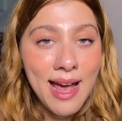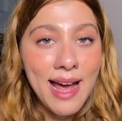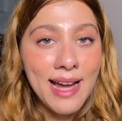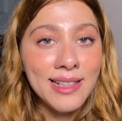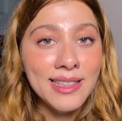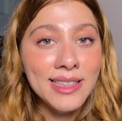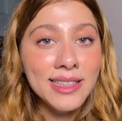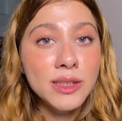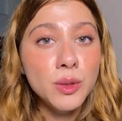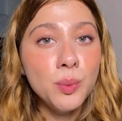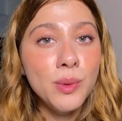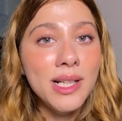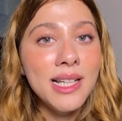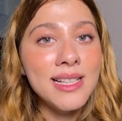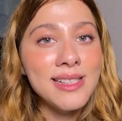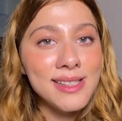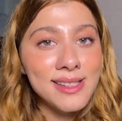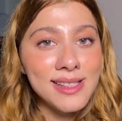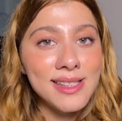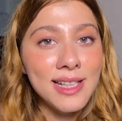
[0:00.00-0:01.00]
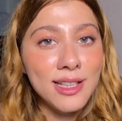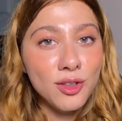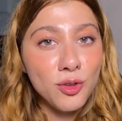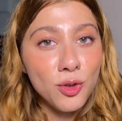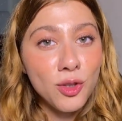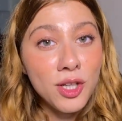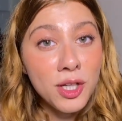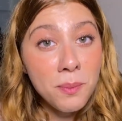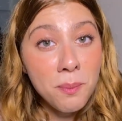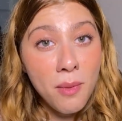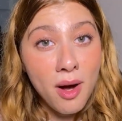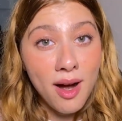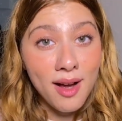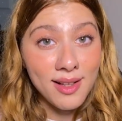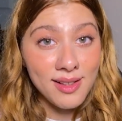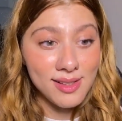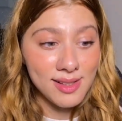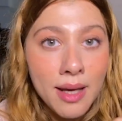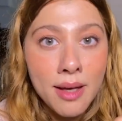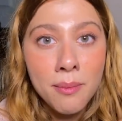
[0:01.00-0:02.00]
And it will stick to their
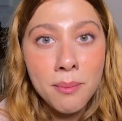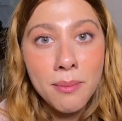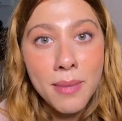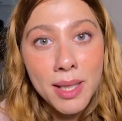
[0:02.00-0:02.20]
minds.